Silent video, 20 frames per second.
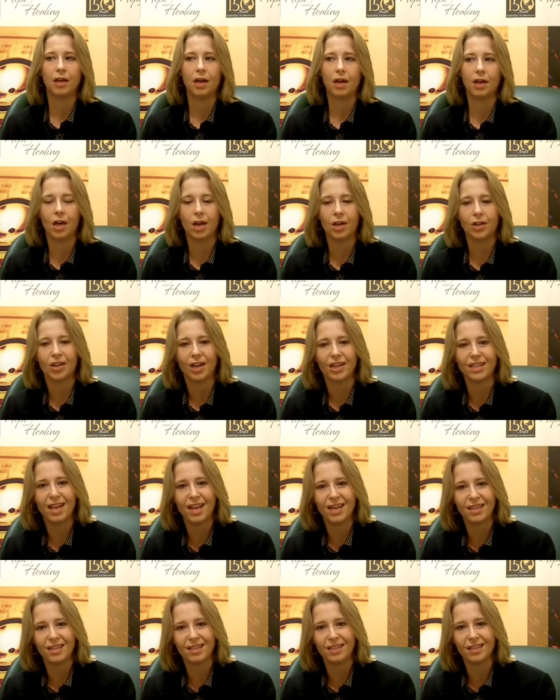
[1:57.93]
Non-contrast
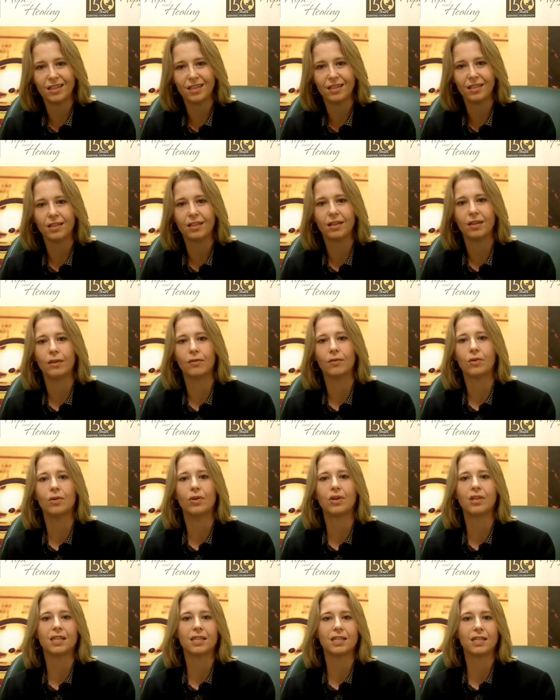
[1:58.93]
head C T, of
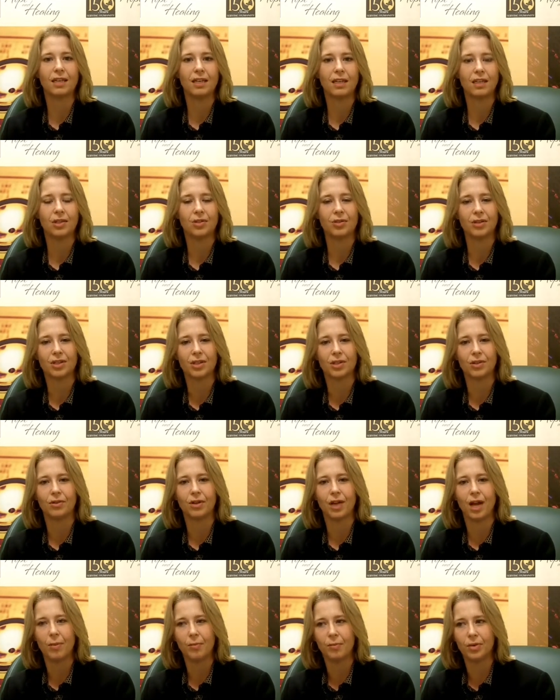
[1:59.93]
course, is needed to
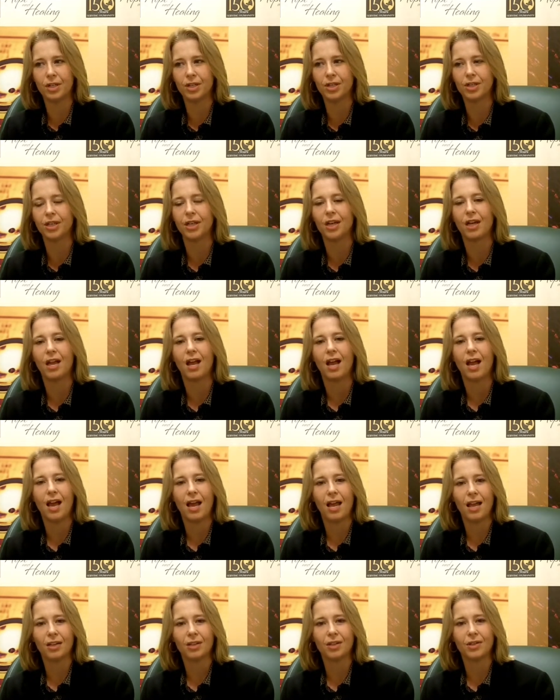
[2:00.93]
exclude hemorrhage
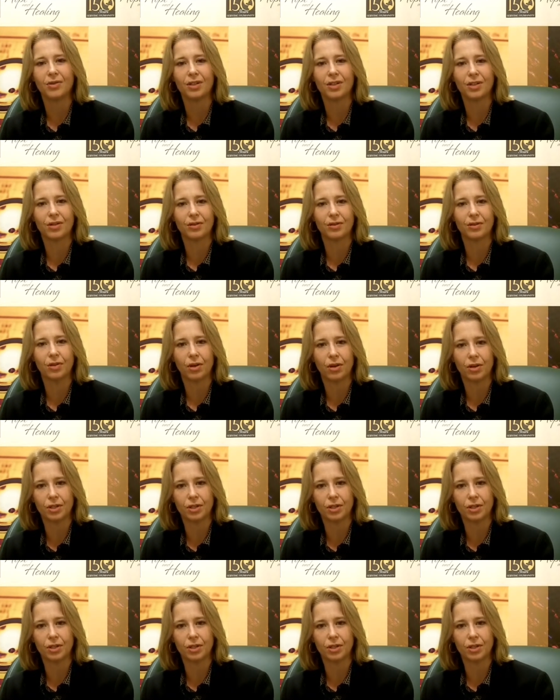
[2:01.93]
and to exclude